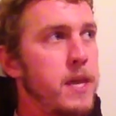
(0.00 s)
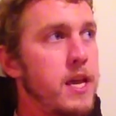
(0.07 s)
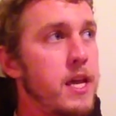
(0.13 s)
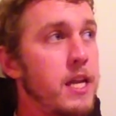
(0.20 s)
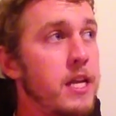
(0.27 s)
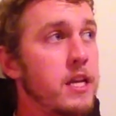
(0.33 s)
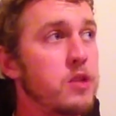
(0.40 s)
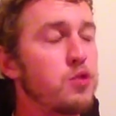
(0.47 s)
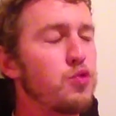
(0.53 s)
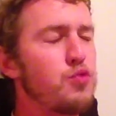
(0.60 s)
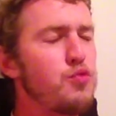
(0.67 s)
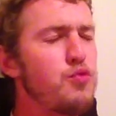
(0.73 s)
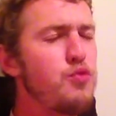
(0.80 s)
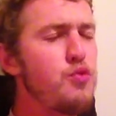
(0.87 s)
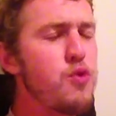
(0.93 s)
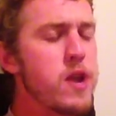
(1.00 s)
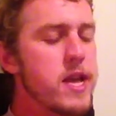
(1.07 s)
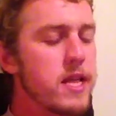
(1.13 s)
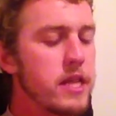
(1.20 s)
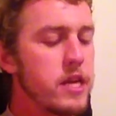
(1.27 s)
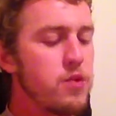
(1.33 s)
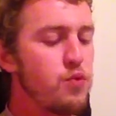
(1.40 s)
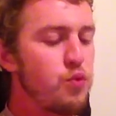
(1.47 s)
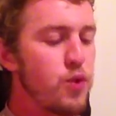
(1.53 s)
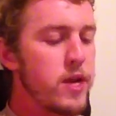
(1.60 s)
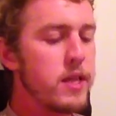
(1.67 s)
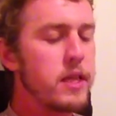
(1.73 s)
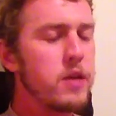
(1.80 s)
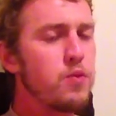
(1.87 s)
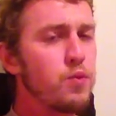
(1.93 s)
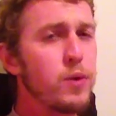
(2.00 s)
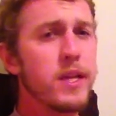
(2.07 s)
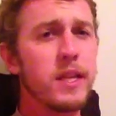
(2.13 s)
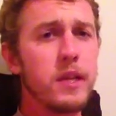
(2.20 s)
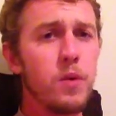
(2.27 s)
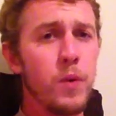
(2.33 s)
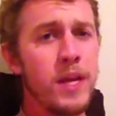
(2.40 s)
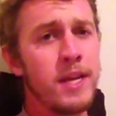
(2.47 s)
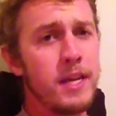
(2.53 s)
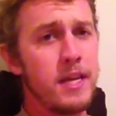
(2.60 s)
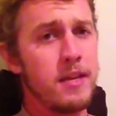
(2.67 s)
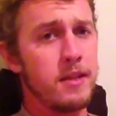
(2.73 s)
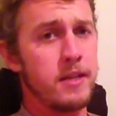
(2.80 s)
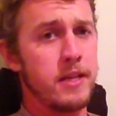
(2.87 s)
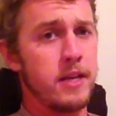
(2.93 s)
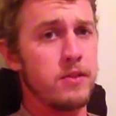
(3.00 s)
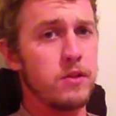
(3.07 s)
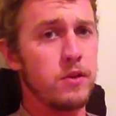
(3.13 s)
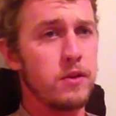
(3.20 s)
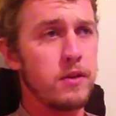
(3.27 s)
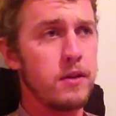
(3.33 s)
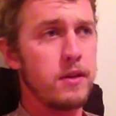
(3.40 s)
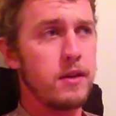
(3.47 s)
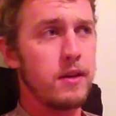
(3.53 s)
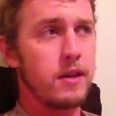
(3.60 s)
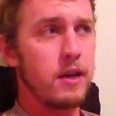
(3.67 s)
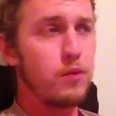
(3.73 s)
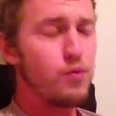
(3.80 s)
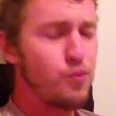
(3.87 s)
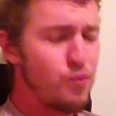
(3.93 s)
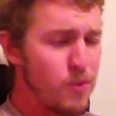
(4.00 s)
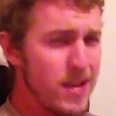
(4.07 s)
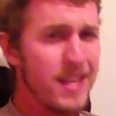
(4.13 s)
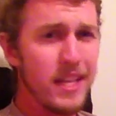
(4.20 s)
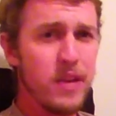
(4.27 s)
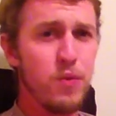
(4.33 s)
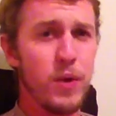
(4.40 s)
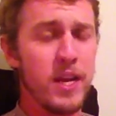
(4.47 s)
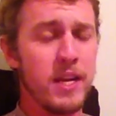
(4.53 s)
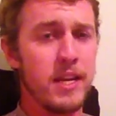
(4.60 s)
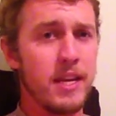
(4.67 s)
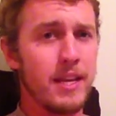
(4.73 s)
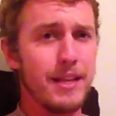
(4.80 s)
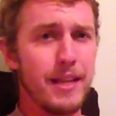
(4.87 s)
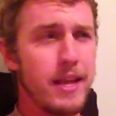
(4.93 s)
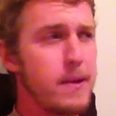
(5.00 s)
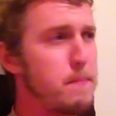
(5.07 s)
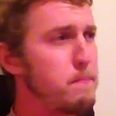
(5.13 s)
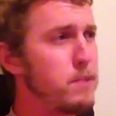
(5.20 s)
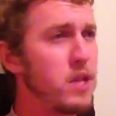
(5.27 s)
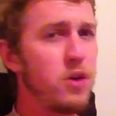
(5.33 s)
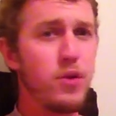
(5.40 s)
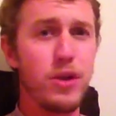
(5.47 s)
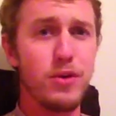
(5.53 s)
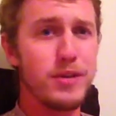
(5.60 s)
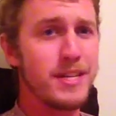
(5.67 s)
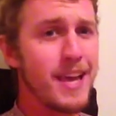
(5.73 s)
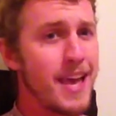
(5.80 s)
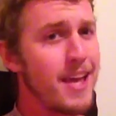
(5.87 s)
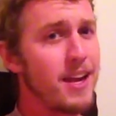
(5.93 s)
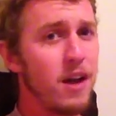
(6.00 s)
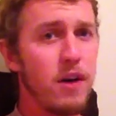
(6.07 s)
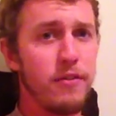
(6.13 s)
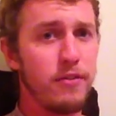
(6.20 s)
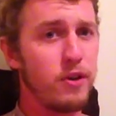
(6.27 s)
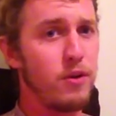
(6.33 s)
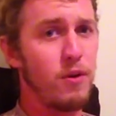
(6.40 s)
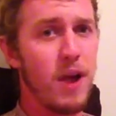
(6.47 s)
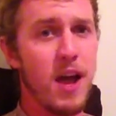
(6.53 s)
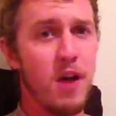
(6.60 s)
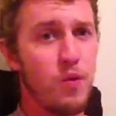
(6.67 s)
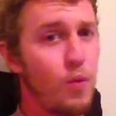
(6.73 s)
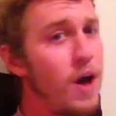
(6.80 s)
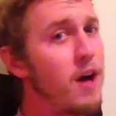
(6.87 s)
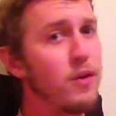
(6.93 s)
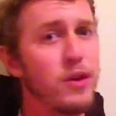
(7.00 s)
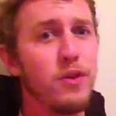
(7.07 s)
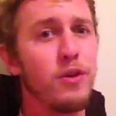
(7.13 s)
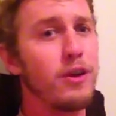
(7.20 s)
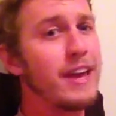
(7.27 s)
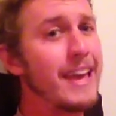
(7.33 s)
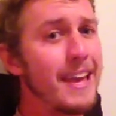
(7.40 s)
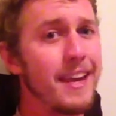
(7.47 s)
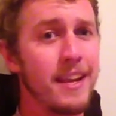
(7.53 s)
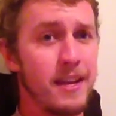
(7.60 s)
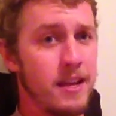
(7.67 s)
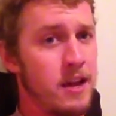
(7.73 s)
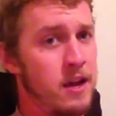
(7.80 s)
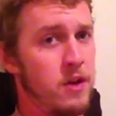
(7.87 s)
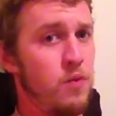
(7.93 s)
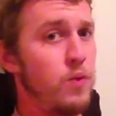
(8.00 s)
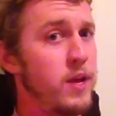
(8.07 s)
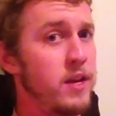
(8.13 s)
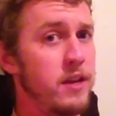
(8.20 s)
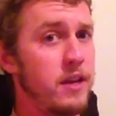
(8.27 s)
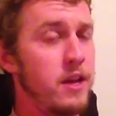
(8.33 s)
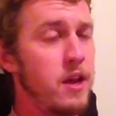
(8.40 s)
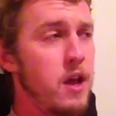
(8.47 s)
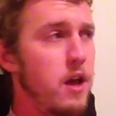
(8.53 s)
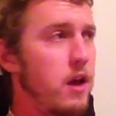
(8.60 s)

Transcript: It gets really, really, really windy in the desert. Really windy. Like, blow your tent off the ground while you're in it kind of windy.